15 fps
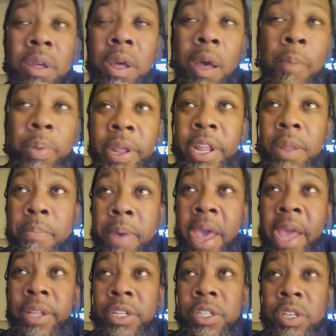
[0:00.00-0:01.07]
I played it
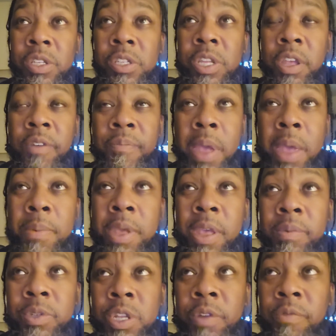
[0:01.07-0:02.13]
back just to see if maybe he
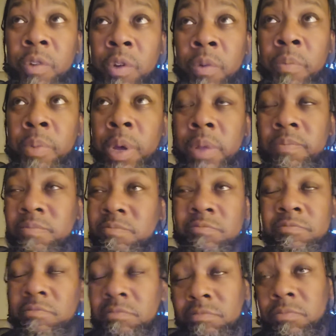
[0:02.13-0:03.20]
was in the room, but
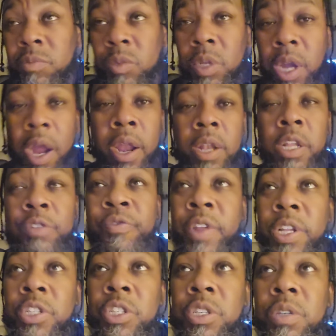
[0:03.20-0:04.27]
all right, let's finish.